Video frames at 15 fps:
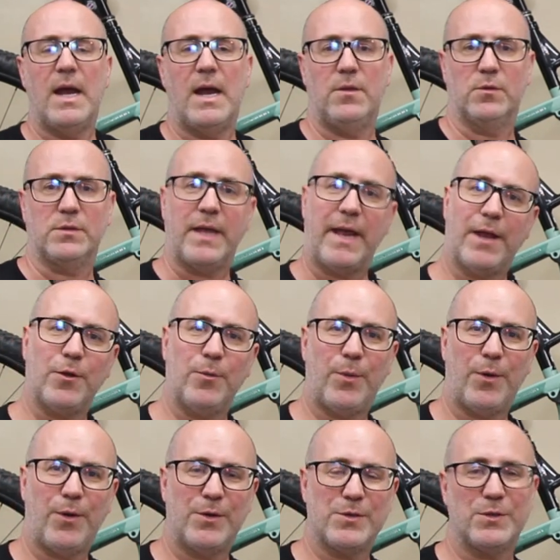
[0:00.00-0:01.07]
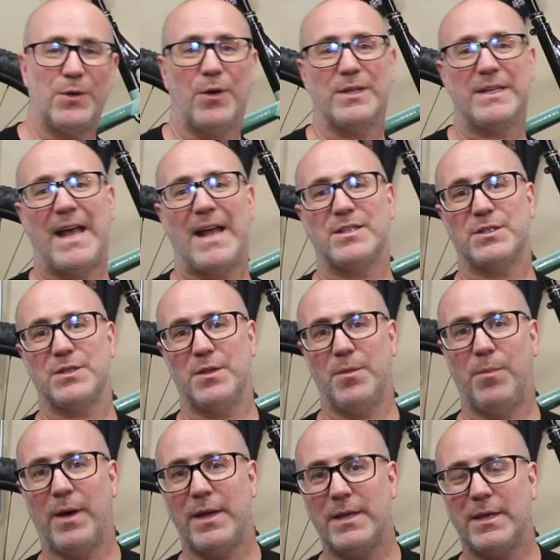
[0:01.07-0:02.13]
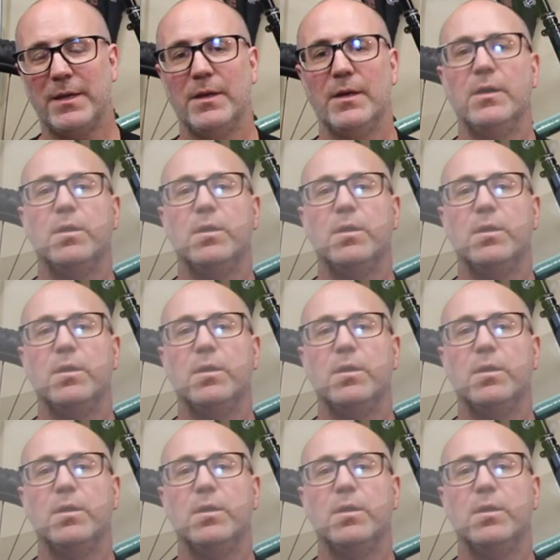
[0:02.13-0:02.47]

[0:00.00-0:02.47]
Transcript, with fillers: and those handlebars are attached to the bike